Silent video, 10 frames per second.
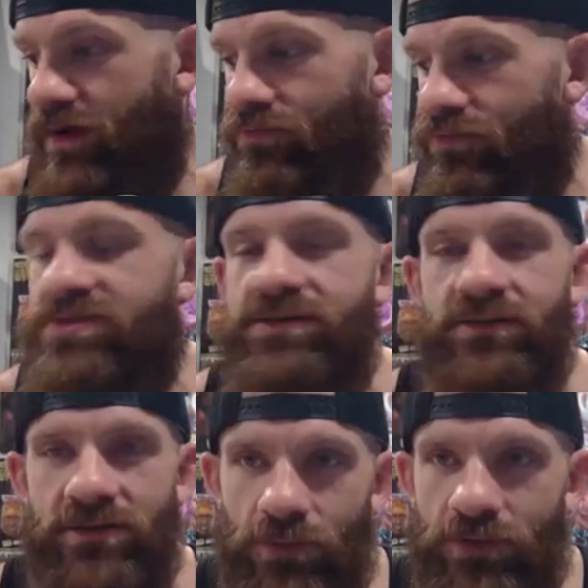Recently,
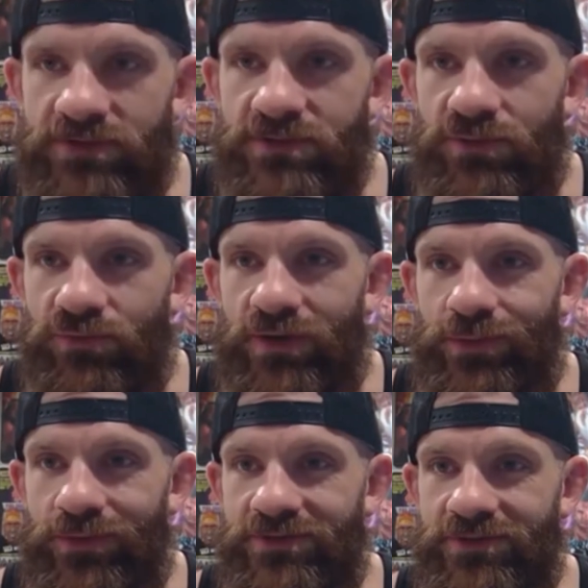you were also in the ring
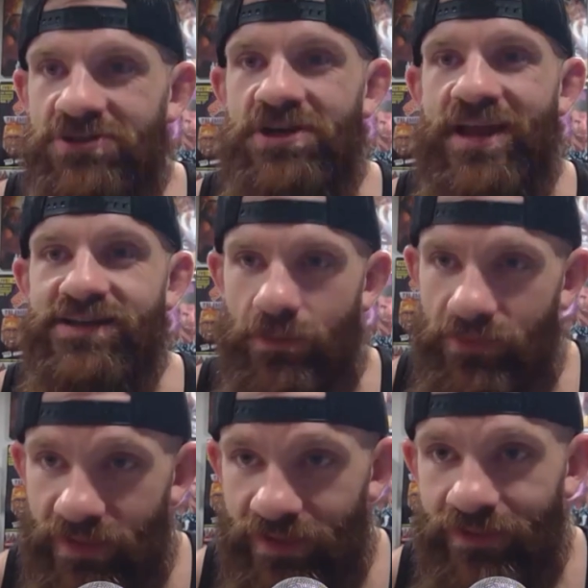with Jake
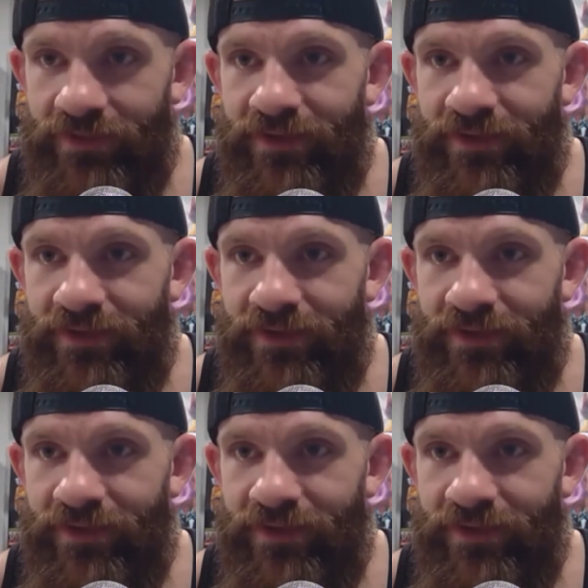something.